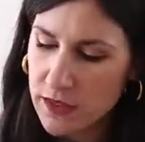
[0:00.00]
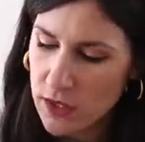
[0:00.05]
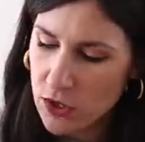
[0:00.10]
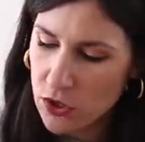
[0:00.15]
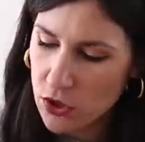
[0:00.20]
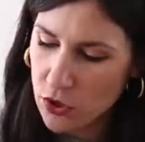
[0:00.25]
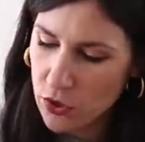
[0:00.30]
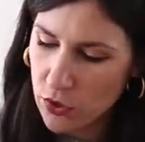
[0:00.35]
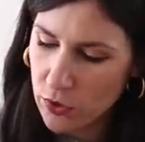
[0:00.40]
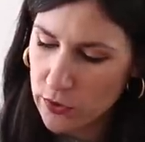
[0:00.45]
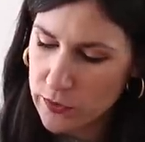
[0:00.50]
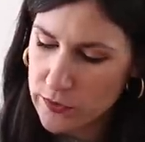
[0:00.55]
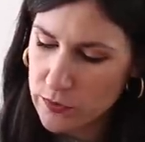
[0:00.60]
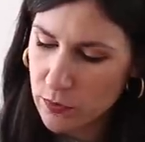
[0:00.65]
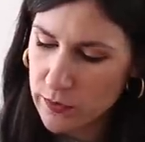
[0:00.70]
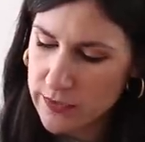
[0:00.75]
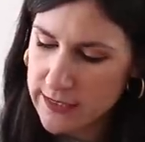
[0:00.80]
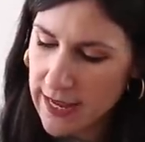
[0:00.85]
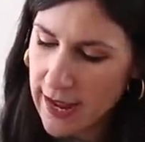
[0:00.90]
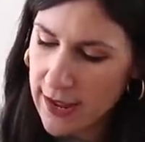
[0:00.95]
with these
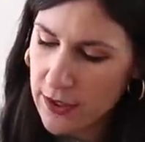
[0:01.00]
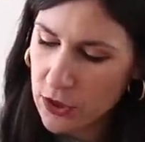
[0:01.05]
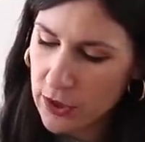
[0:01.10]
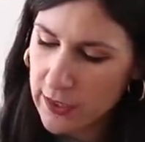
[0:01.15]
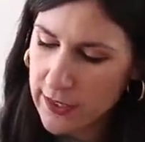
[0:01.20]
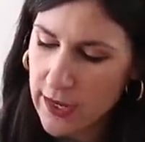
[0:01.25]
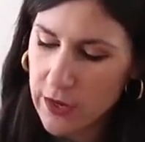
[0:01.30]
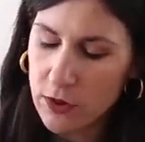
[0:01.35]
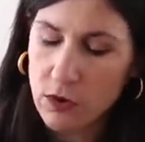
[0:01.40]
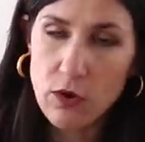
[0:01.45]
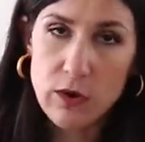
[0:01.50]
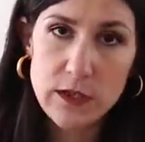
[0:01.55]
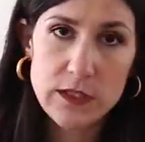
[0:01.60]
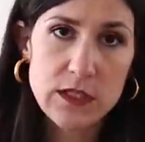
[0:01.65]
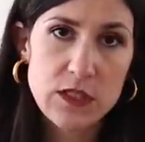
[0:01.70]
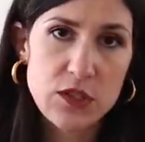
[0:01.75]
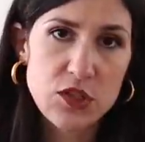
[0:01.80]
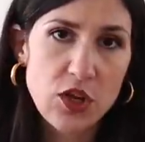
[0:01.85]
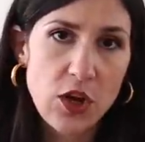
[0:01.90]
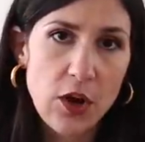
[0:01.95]
shoes was actually
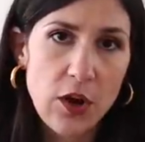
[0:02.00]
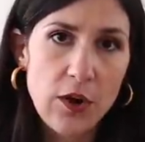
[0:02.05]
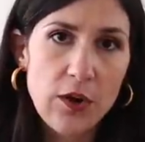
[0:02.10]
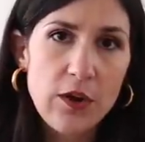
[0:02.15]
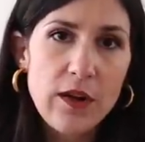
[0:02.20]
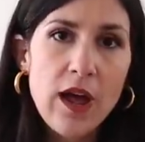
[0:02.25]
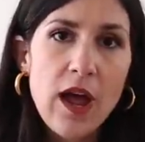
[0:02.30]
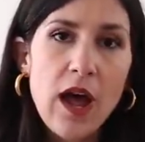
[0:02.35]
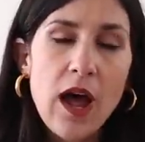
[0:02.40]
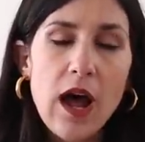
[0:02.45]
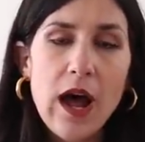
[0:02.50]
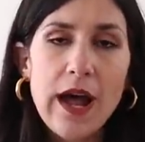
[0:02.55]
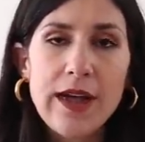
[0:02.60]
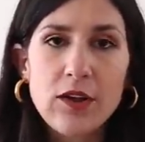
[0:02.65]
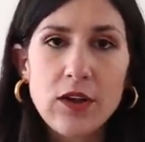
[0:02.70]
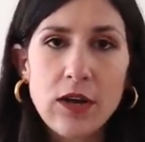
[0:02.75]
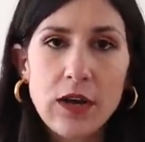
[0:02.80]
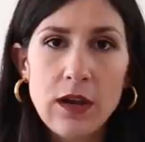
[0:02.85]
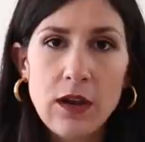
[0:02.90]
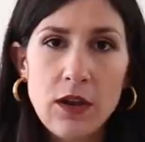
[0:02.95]
across the toe.
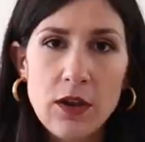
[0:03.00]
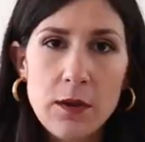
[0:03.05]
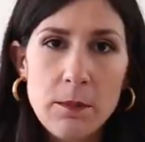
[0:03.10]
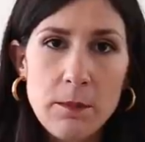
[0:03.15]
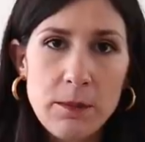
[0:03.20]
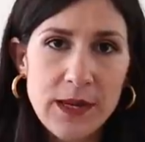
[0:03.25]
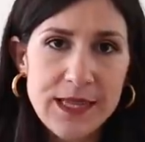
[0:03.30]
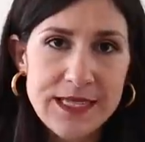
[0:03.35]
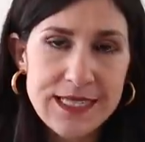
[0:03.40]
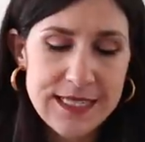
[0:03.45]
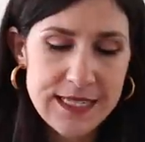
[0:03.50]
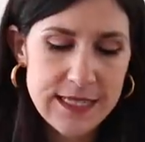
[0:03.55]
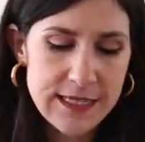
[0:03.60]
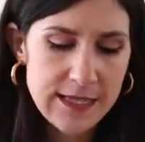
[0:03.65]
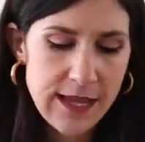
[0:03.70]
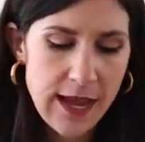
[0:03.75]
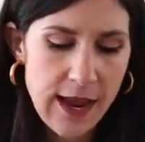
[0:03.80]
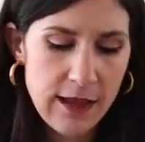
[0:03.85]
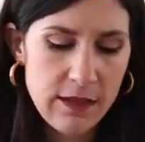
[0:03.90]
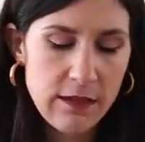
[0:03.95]
I got a lot of
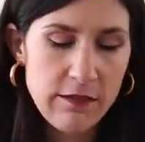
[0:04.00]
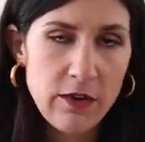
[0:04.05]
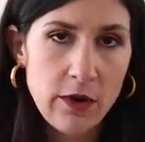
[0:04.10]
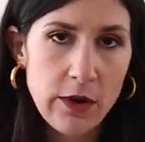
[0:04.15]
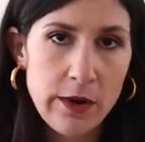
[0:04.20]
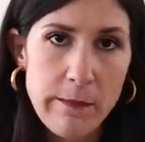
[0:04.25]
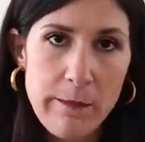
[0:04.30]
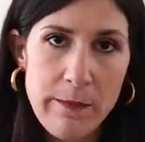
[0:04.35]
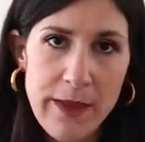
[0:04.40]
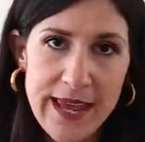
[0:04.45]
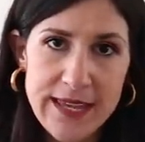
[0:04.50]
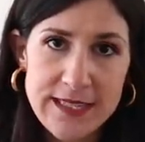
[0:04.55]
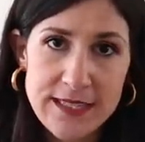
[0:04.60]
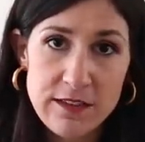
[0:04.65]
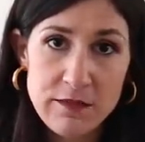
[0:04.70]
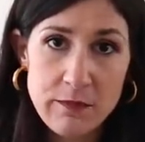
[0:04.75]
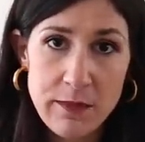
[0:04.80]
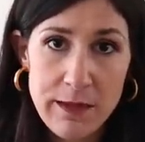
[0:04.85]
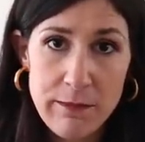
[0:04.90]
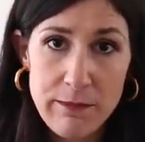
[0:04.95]
blisters at the very
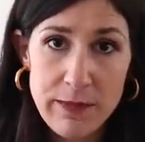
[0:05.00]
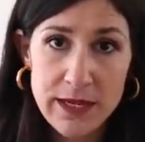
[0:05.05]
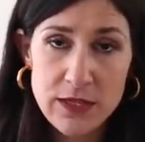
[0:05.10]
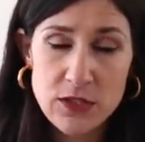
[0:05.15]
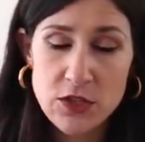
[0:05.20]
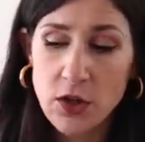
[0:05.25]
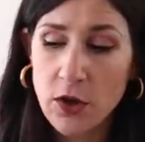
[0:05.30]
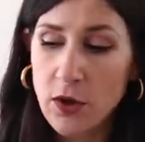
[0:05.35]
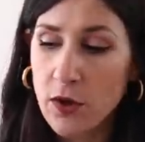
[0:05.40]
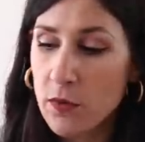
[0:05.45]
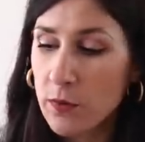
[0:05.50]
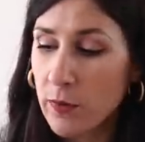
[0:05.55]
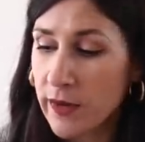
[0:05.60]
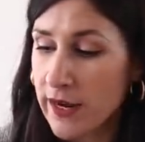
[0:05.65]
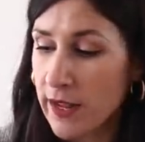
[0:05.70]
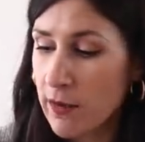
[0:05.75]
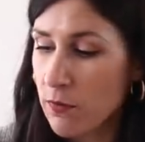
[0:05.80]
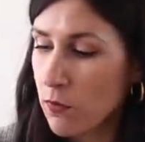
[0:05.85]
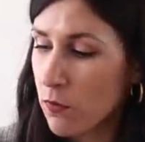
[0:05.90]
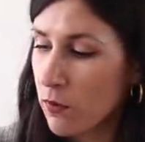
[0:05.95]
base of my big toe
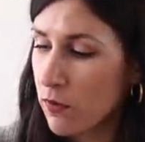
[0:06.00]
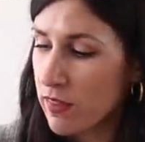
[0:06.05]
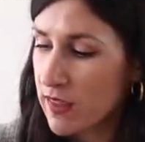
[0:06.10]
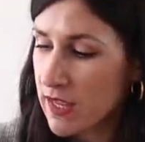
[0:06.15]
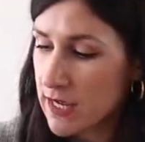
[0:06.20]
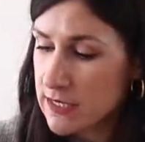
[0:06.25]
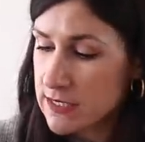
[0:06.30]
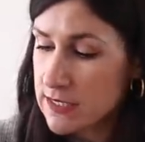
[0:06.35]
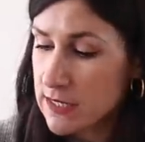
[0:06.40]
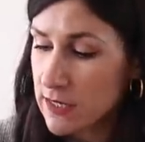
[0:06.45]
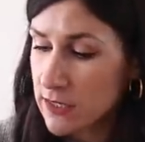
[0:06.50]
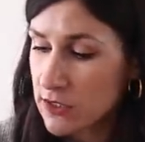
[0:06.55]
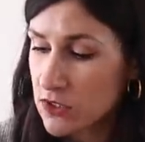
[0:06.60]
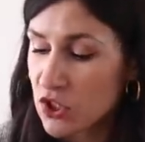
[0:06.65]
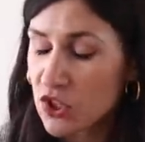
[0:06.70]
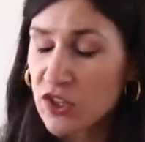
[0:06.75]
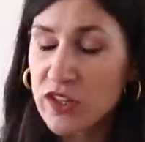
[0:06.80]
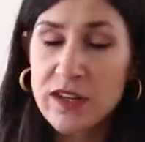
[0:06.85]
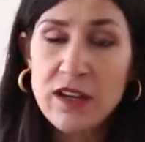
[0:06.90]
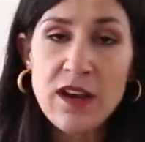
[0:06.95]
when I wore these
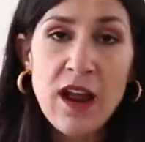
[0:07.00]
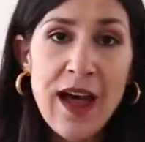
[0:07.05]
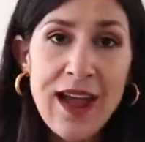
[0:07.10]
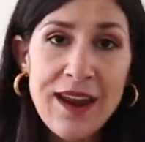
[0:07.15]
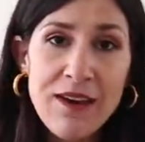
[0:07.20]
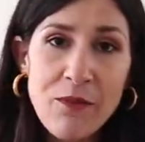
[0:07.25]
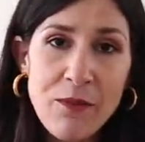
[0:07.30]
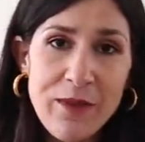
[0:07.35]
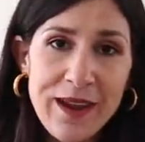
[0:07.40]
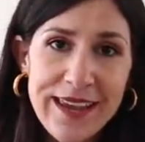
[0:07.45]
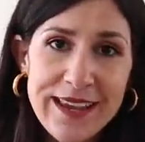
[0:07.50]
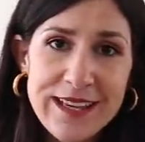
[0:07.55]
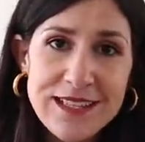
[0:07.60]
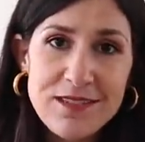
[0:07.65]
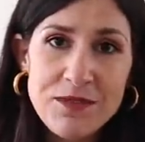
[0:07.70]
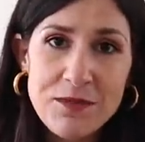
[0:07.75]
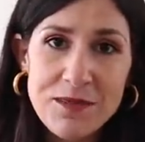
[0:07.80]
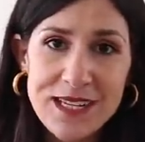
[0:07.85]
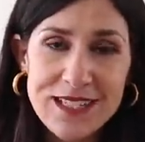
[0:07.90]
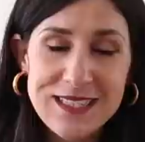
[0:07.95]
Took nine
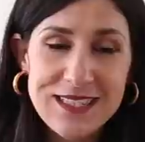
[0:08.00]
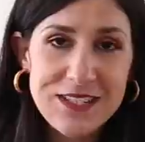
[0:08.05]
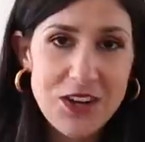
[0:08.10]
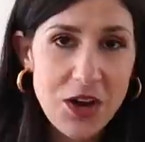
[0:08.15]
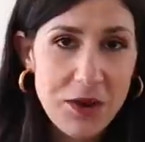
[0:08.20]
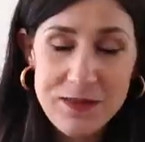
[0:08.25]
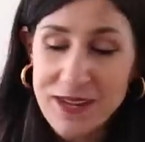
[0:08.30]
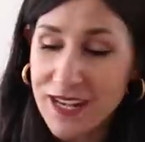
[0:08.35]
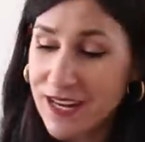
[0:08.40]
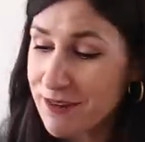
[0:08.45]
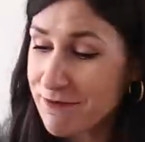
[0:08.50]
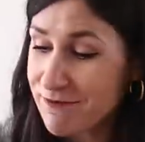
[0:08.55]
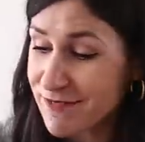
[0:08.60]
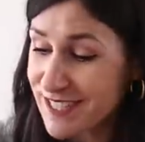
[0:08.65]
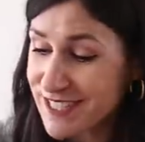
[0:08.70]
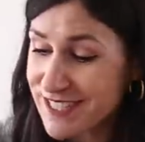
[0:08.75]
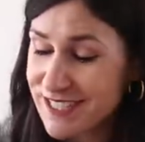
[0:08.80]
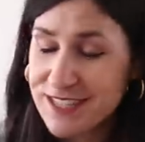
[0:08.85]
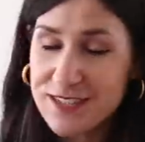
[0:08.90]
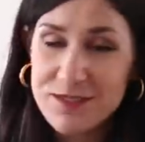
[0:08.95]
wears for me to stop getting
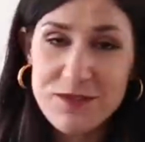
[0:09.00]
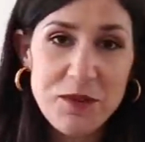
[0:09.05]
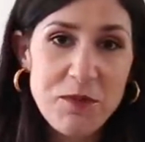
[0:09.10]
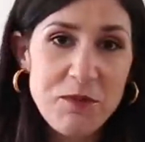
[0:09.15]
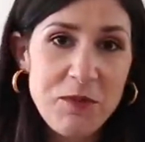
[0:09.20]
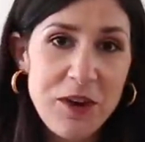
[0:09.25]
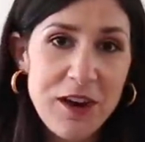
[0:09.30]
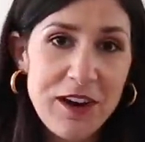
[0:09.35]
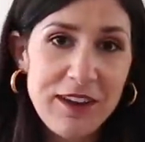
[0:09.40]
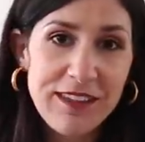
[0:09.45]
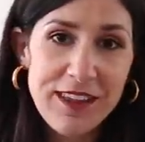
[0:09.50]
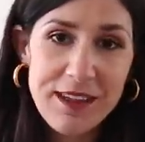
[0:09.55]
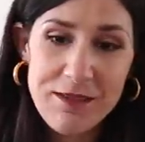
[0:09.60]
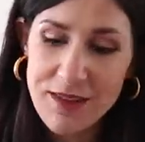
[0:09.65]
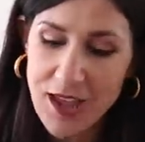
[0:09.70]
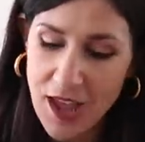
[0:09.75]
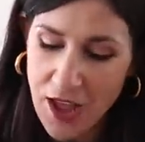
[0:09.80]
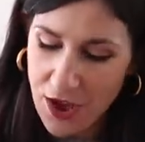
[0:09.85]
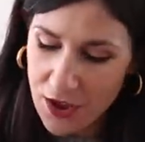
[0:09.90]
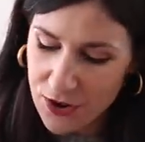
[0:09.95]
blisters from wearing
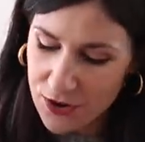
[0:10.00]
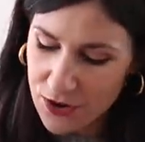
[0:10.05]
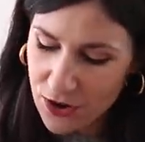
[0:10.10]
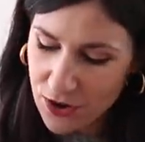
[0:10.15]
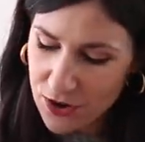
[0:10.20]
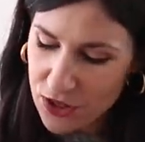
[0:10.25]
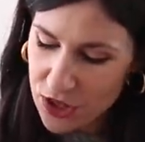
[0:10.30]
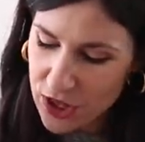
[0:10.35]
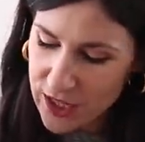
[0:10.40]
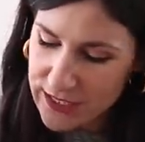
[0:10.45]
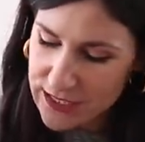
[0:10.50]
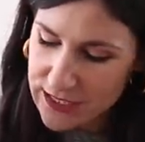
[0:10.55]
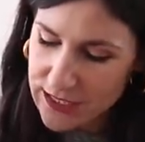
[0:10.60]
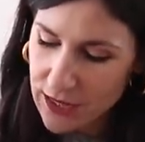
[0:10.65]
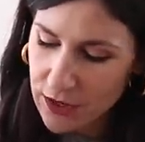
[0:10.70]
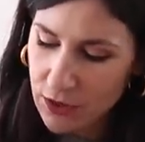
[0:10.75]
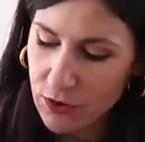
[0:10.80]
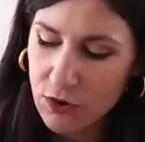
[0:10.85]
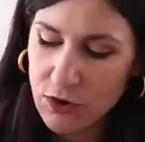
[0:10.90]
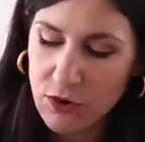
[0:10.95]
them, not
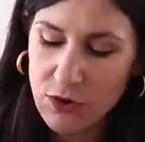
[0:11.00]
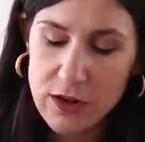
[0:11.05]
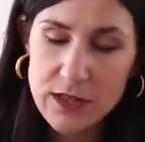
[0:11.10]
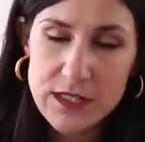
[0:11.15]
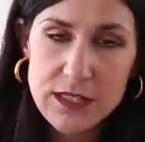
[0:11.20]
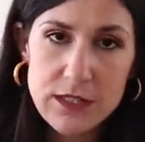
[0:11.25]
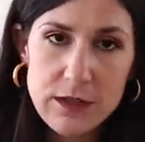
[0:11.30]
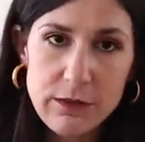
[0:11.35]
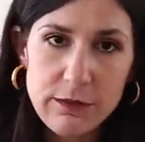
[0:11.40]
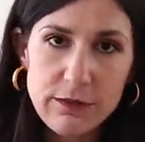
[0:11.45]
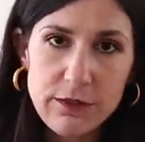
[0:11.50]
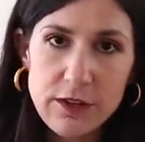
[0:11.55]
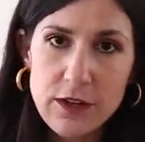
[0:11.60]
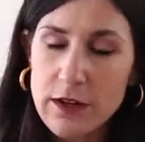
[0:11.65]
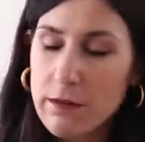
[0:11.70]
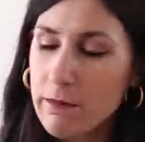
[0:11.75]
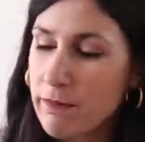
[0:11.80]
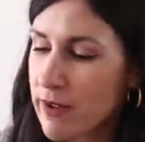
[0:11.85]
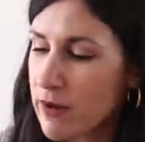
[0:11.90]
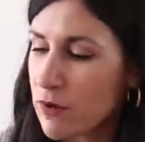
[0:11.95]
just across the
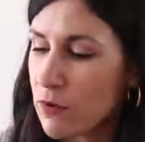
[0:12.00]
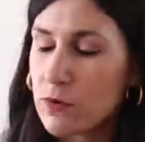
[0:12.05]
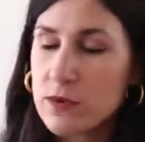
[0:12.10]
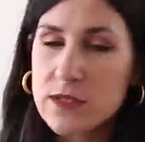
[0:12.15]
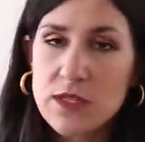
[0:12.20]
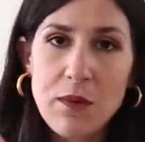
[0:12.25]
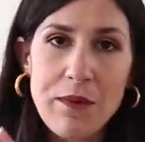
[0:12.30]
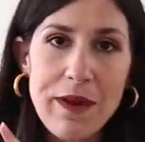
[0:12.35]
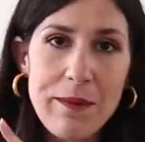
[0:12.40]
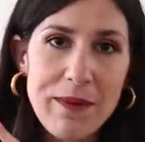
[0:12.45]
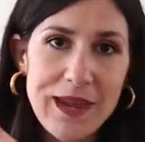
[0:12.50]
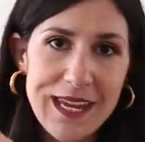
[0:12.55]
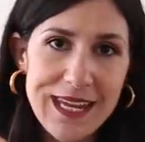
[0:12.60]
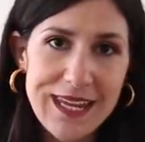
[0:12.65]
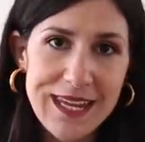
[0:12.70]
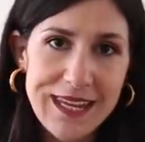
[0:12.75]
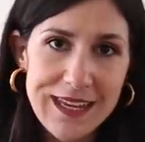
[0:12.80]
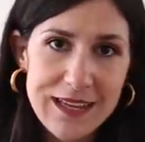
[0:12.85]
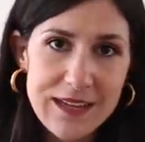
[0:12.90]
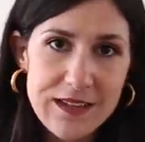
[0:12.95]
foot, but also at my
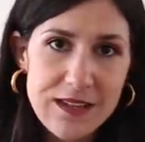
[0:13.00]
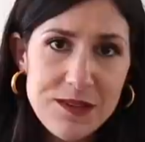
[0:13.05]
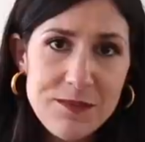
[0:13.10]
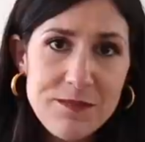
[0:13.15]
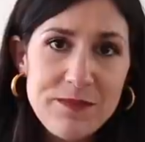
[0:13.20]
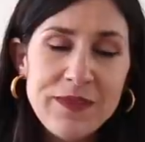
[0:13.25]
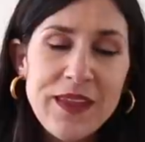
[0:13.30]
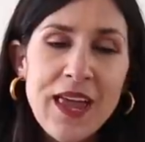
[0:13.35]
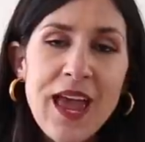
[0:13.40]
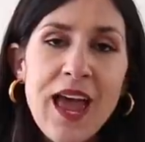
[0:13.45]
heel.